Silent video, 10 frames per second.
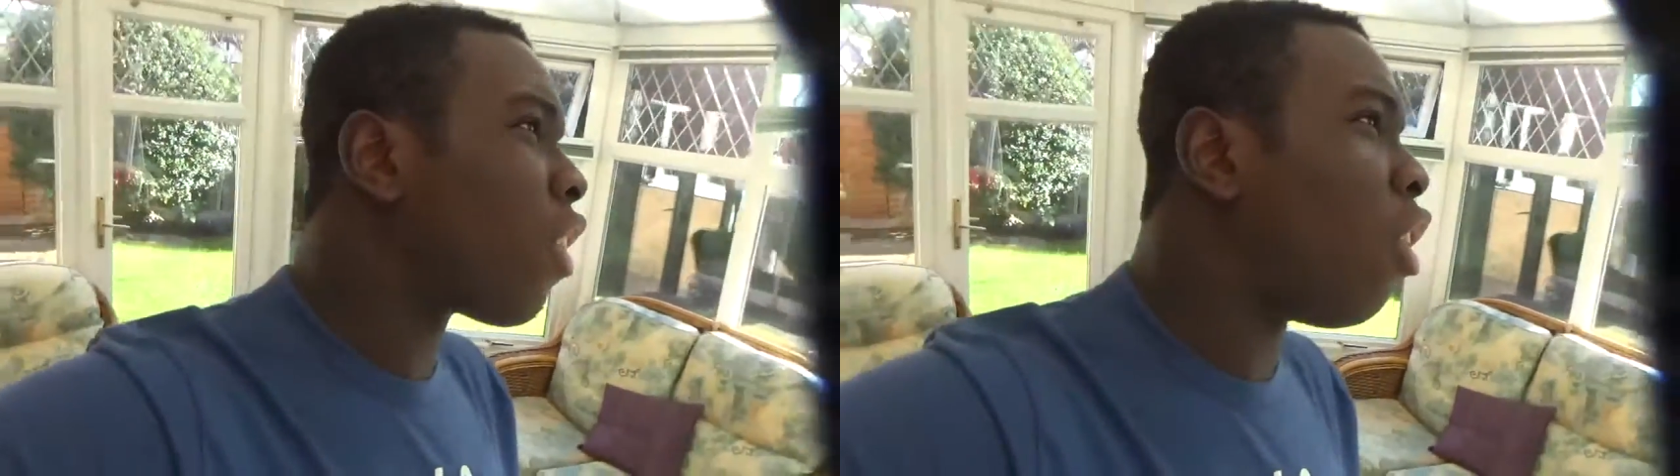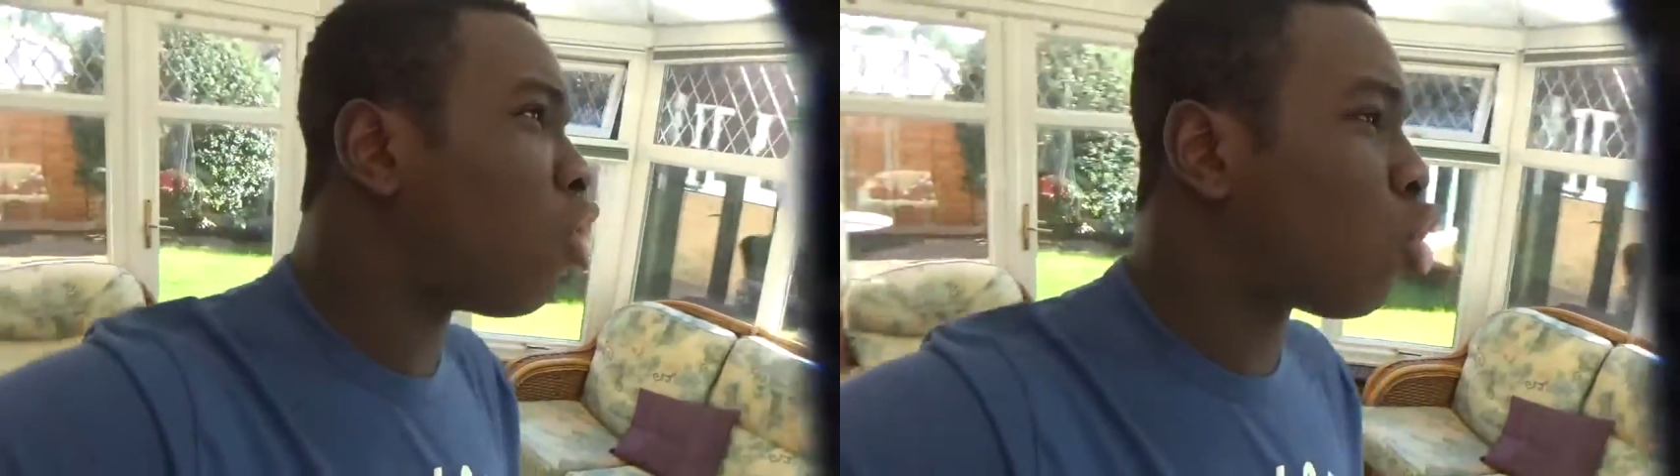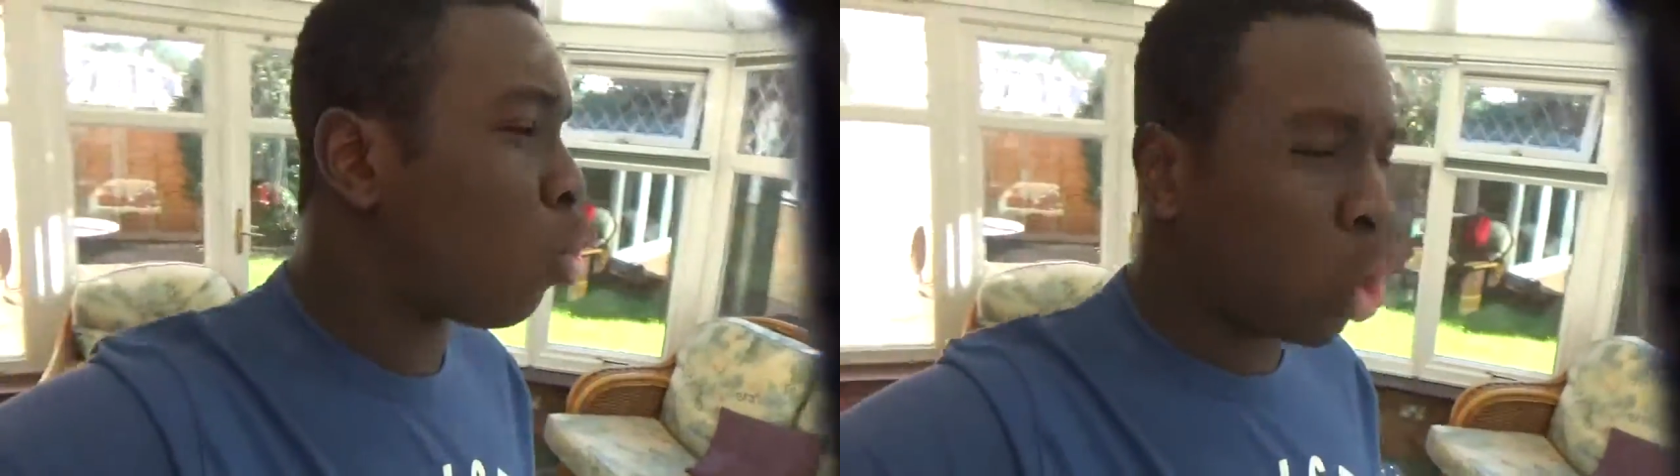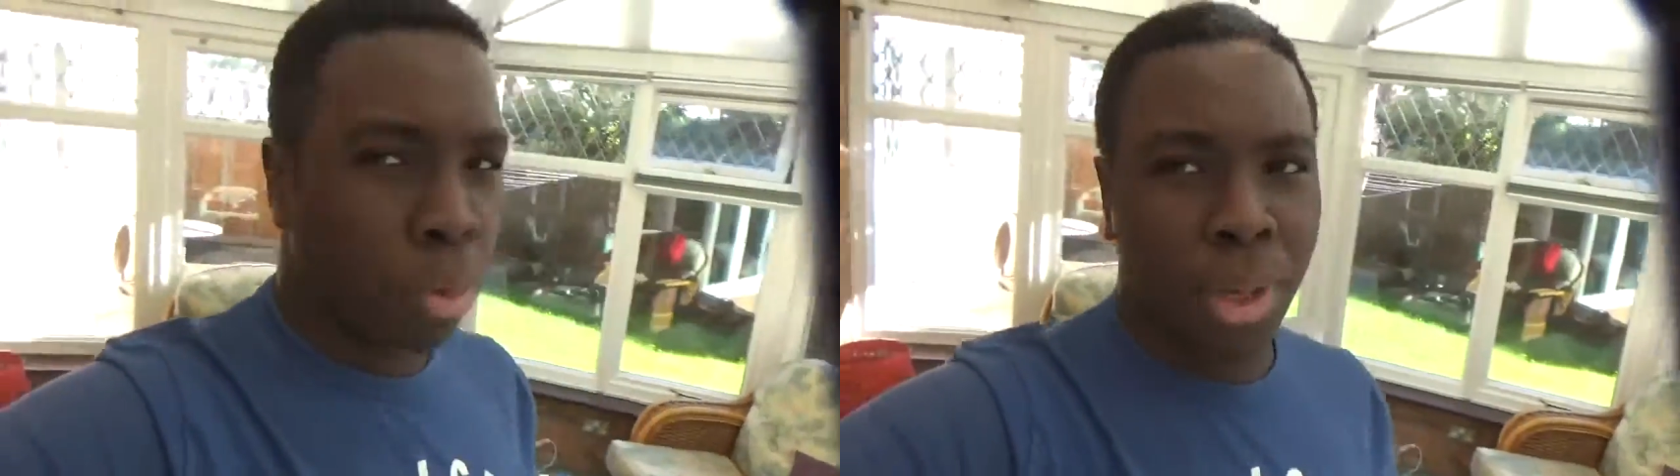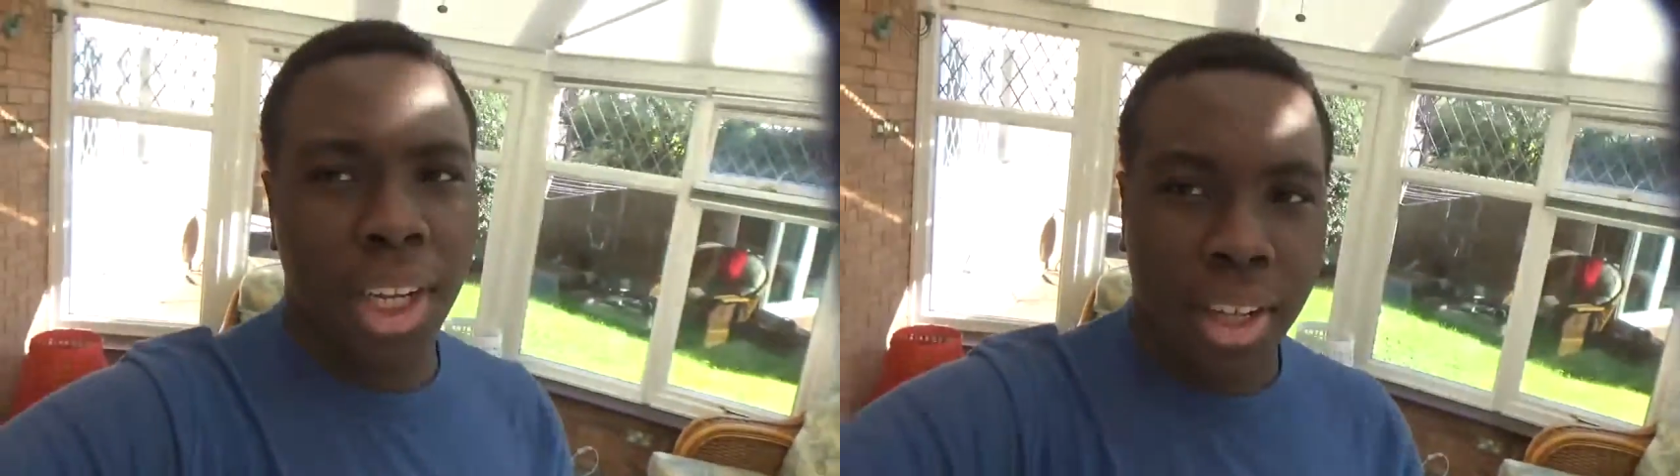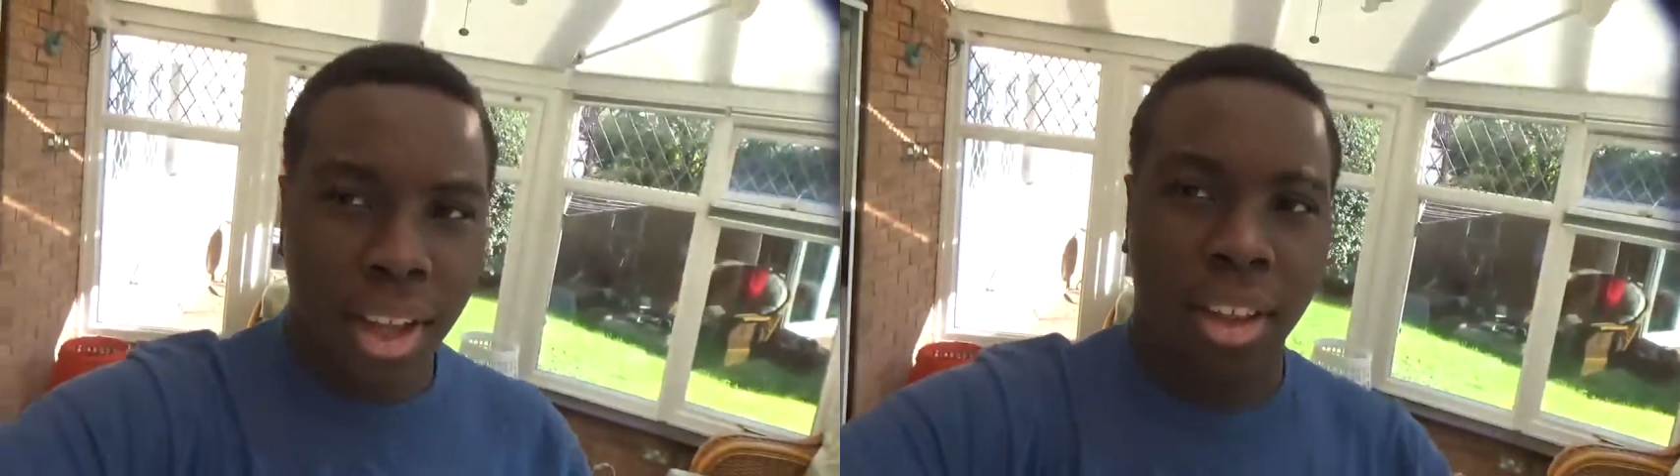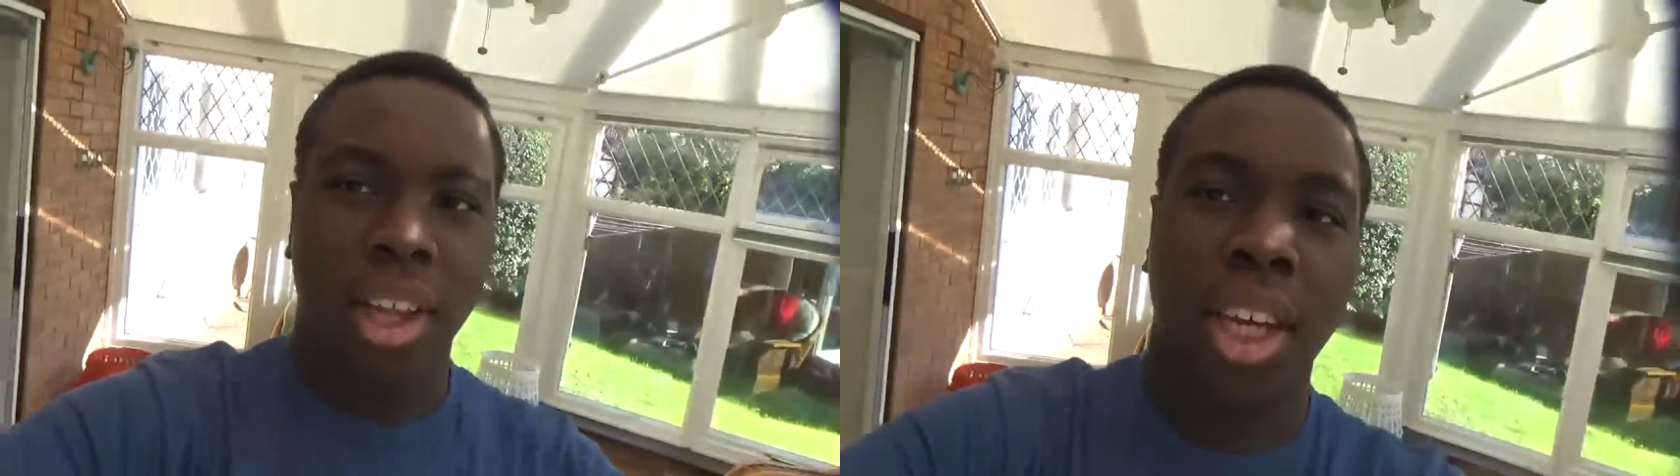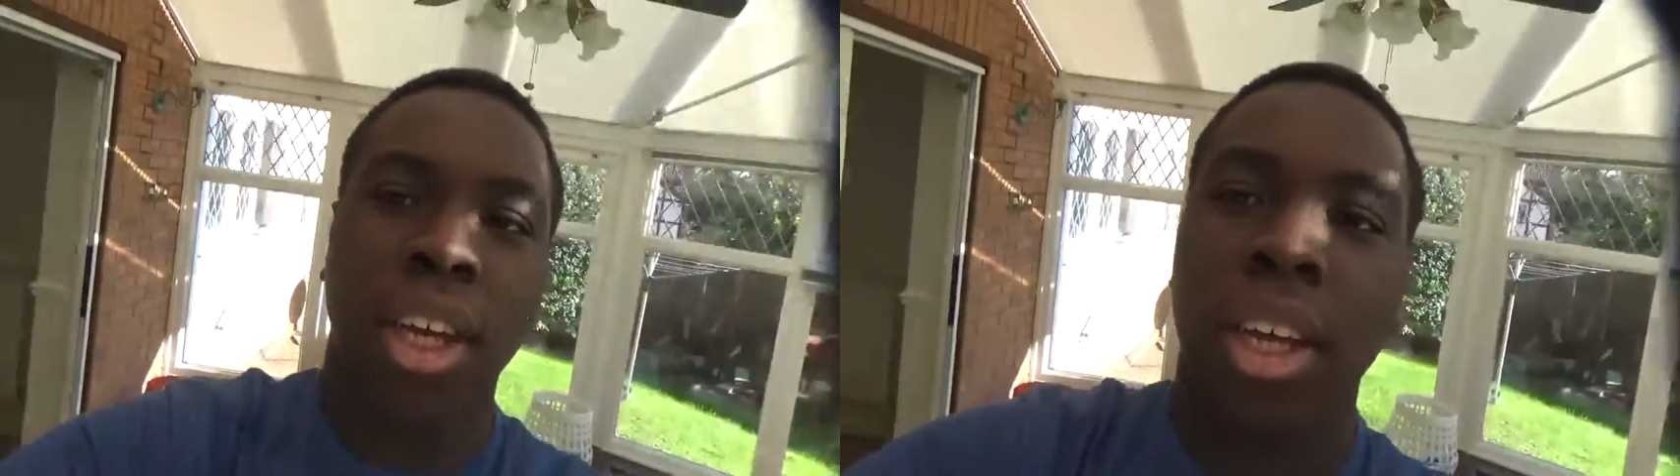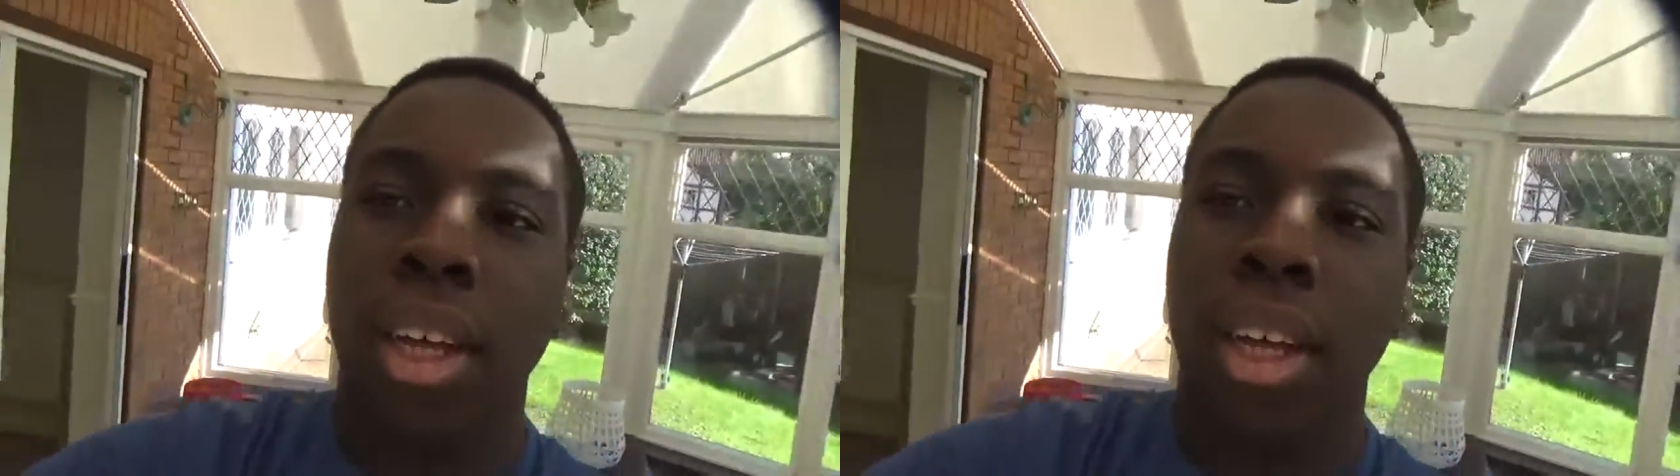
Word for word: on social media lately.